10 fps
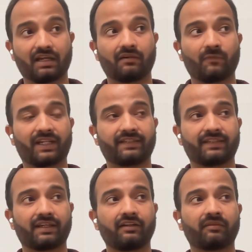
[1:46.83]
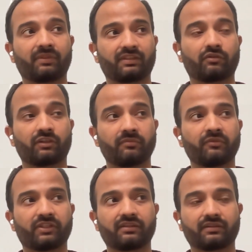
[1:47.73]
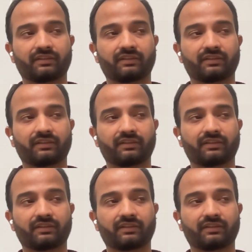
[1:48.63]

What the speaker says: When I say 100 plus contributions,